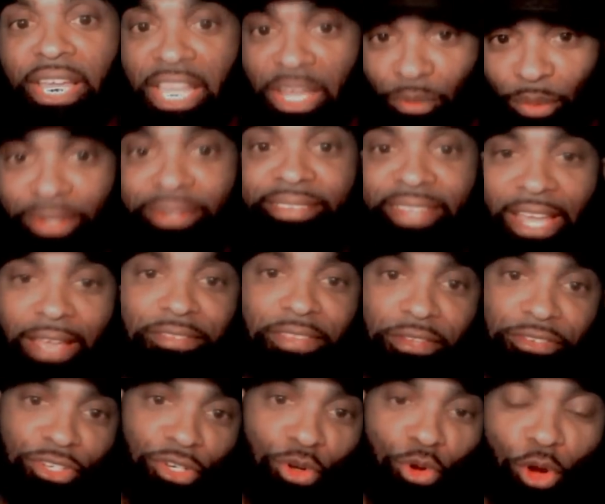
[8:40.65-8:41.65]
And when Dev
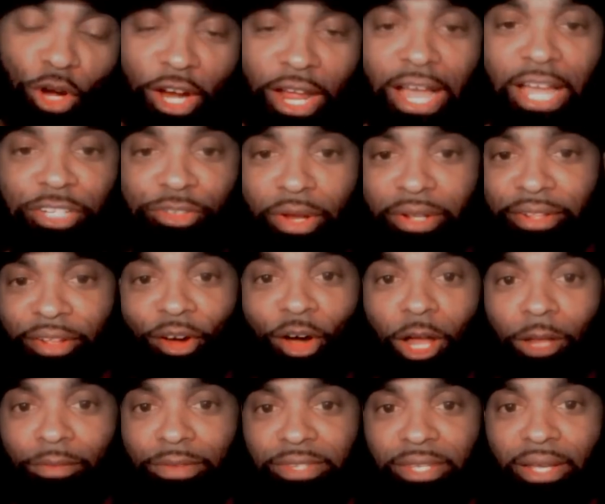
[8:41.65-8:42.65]
sent Shakur a contract, then
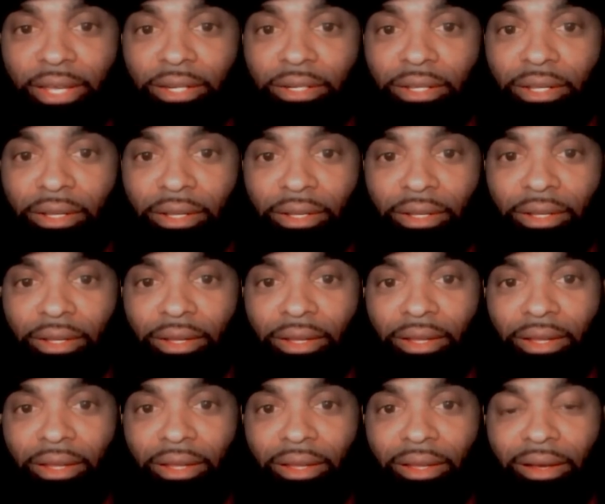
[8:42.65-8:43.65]
all of a sudden,
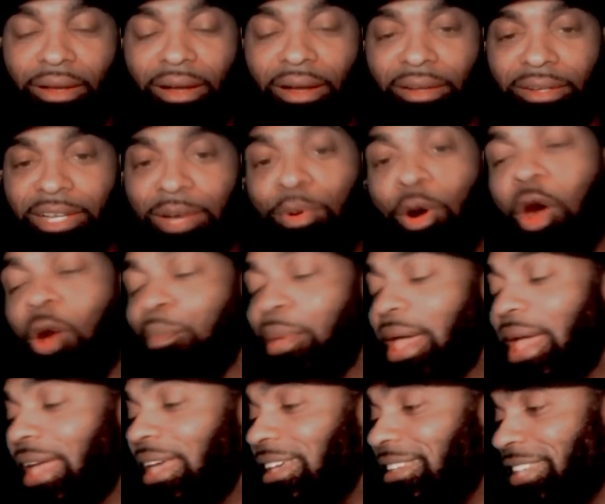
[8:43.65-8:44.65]
come on,
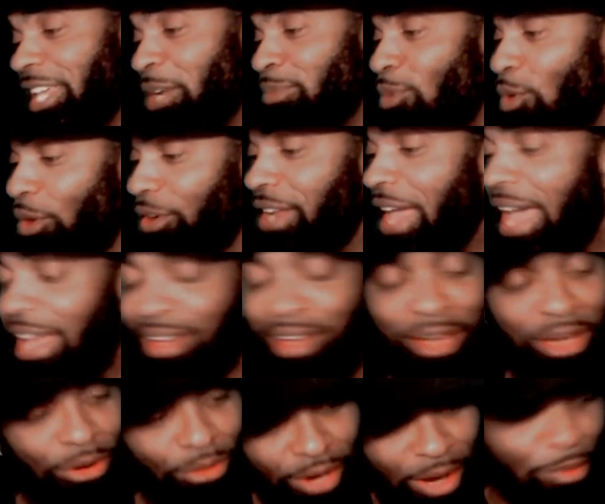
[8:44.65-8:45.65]
man, he can send him more than that.
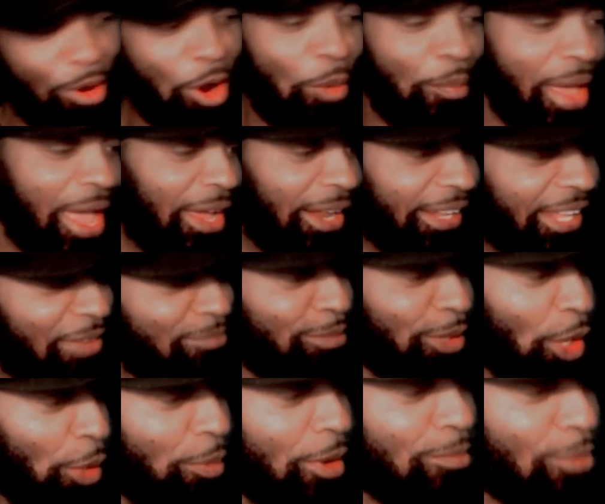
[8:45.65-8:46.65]
Come on, man, give him
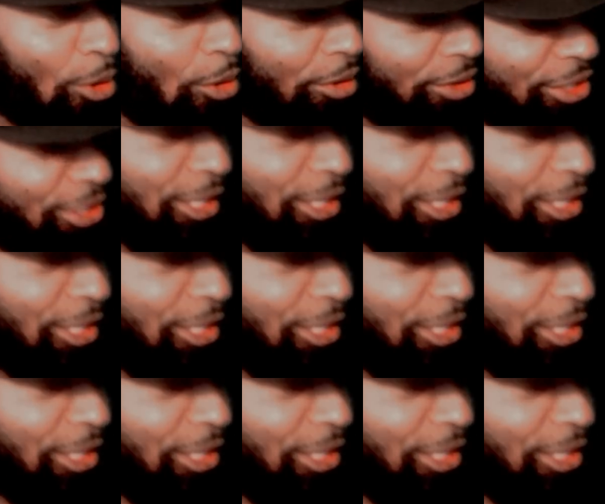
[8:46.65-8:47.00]
a little bit more,